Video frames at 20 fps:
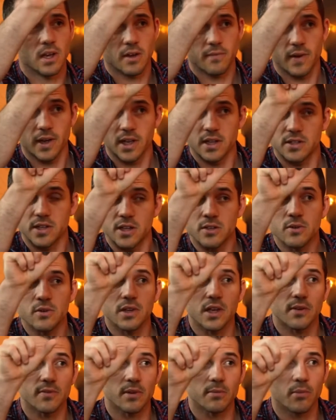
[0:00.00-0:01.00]
If I continue
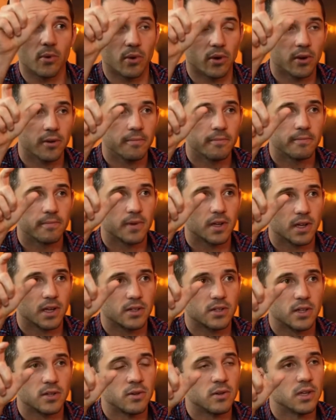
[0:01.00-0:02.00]
to give you more, and
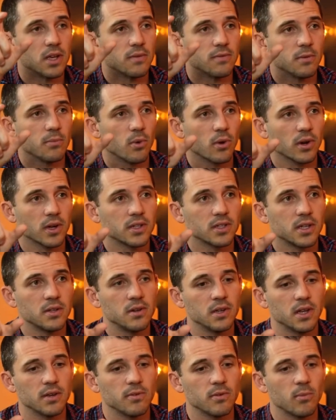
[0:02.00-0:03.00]
continue to give you more, and
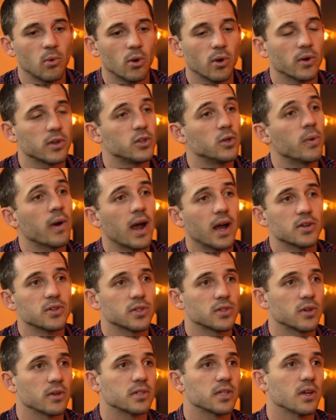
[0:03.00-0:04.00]
continue to give you more, you
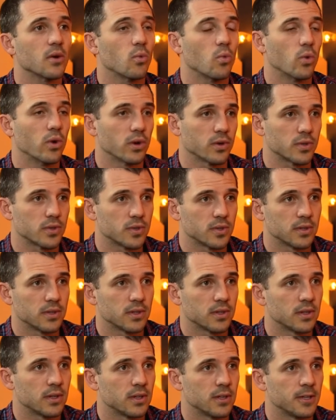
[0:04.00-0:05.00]
actually start to get worse.
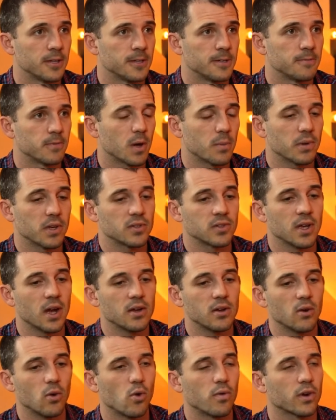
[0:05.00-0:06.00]
Right, because
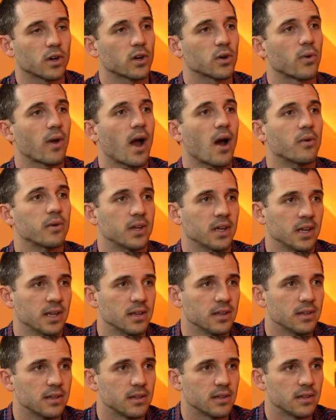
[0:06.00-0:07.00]
now you're
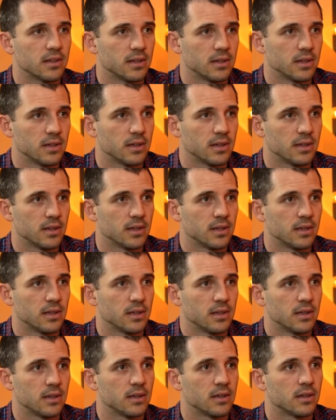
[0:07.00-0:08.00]
overcrowding.
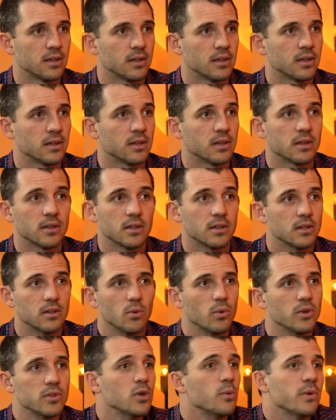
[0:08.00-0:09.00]
Too much vitamin C.
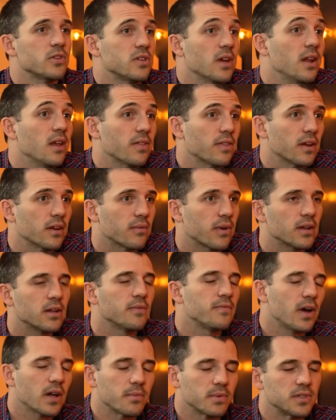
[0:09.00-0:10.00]
Well, too much anything, right?
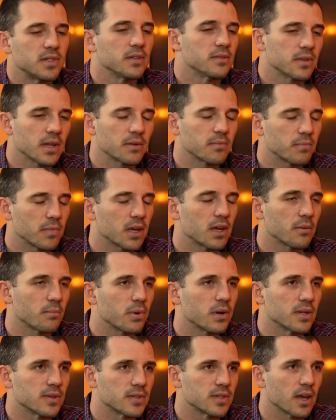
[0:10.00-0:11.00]
Now, vitamin C is, like, again,
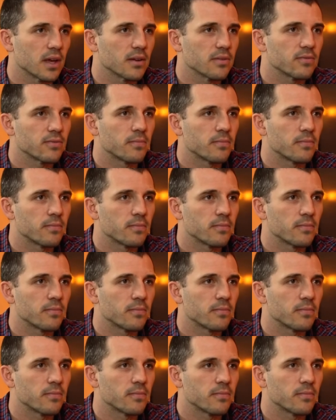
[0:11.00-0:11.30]
pretty safe.